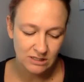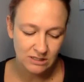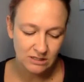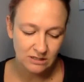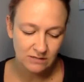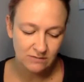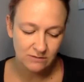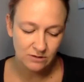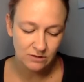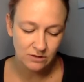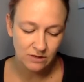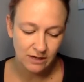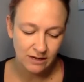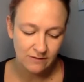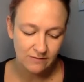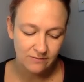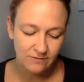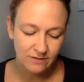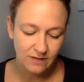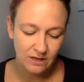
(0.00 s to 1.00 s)
live her
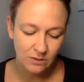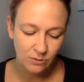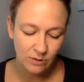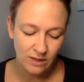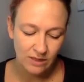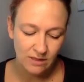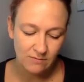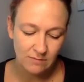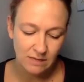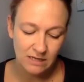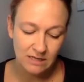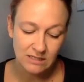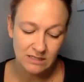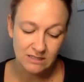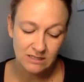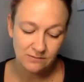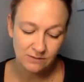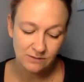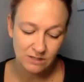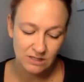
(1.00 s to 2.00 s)
life in a way that made a
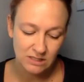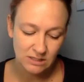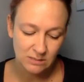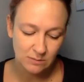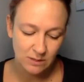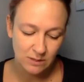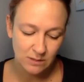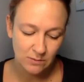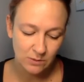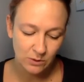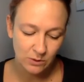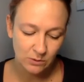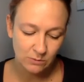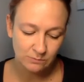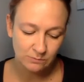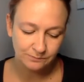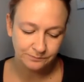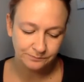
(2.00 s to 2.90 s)
difference to people.